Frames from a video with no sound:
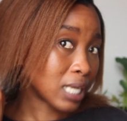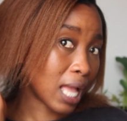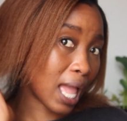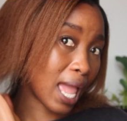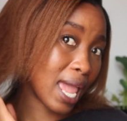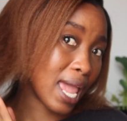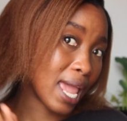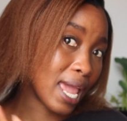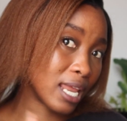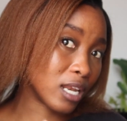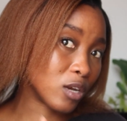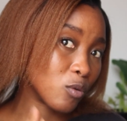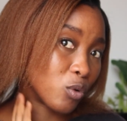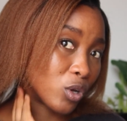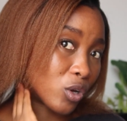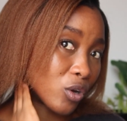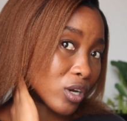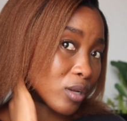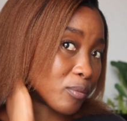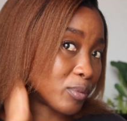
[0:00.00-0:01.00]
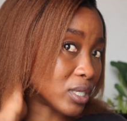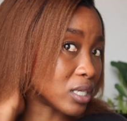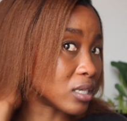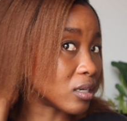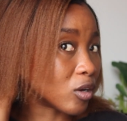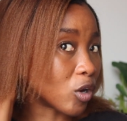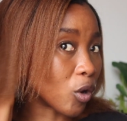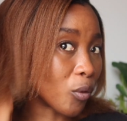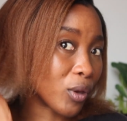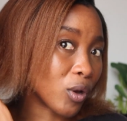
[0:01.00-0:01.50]
and we're gonna be
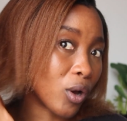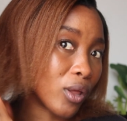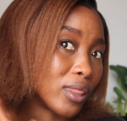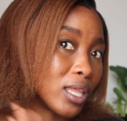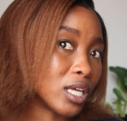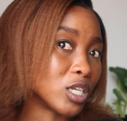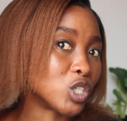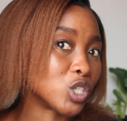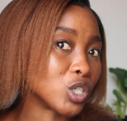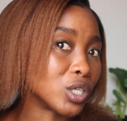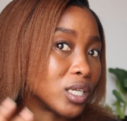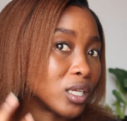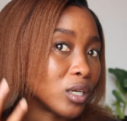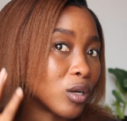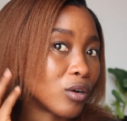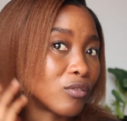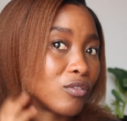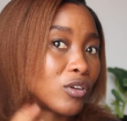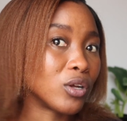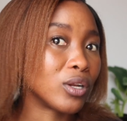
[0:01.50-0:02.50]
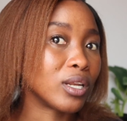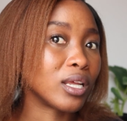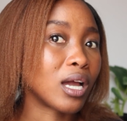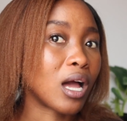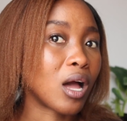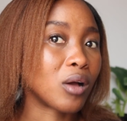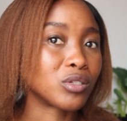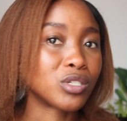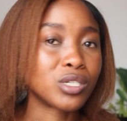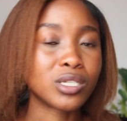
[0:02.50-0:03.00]
going on that journey of learning
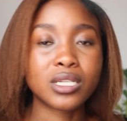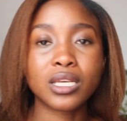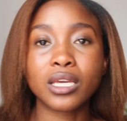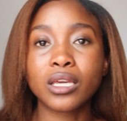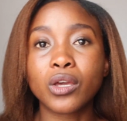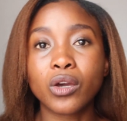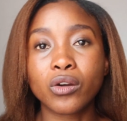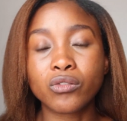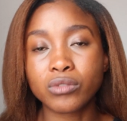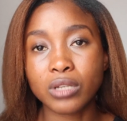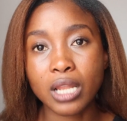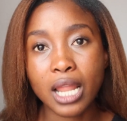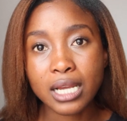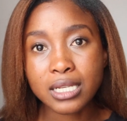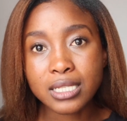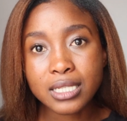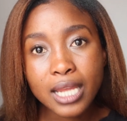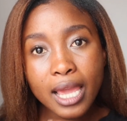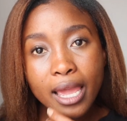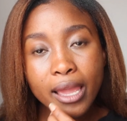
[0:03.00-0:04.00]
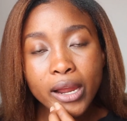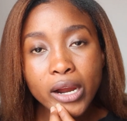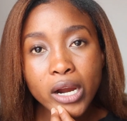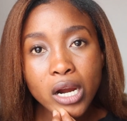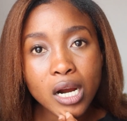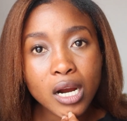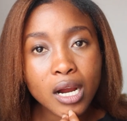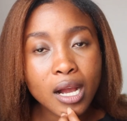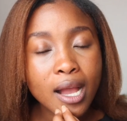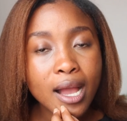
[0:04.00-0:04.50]
how to take care of relaxed
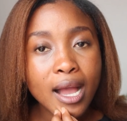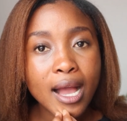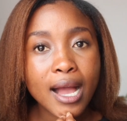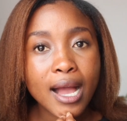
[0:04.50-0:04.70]
hair